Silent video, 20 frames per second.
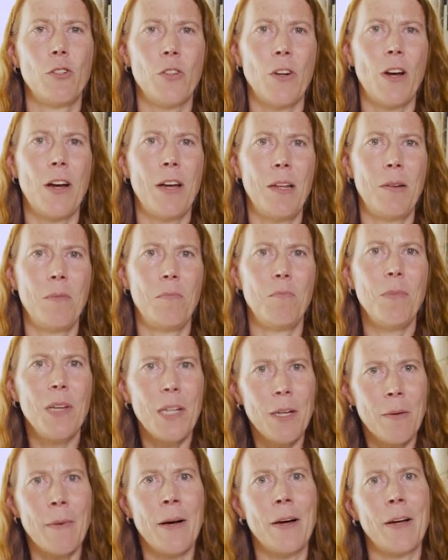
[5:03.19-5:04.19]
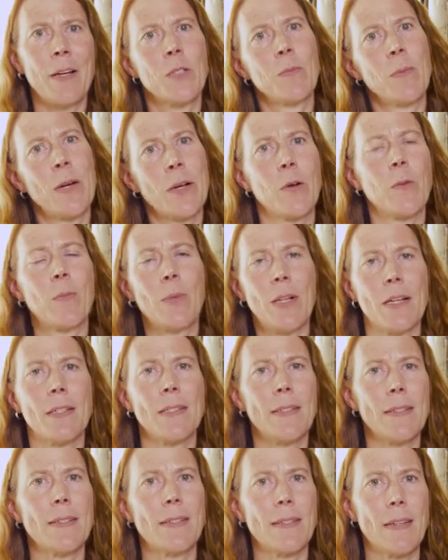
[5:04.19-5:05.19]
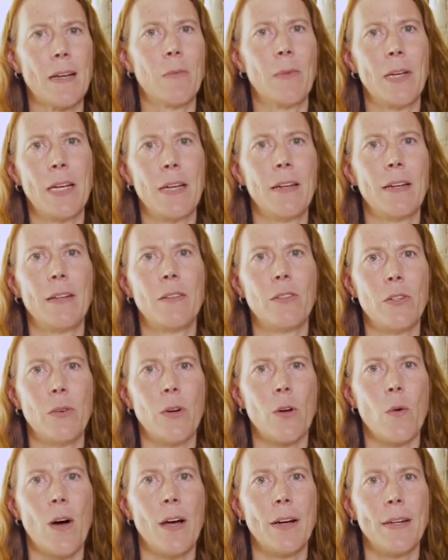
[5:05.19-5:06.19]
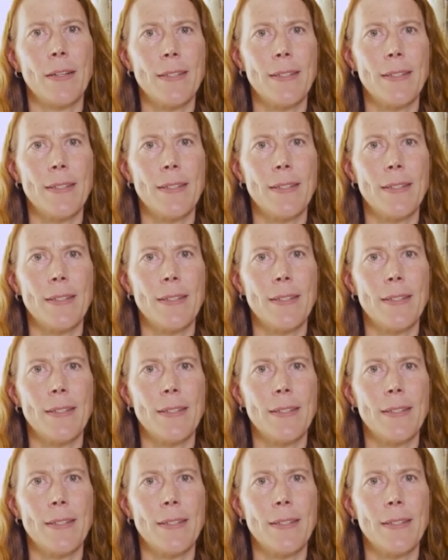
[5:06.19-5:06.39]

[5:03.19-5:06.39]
try and minimize microplastics coming into aquatic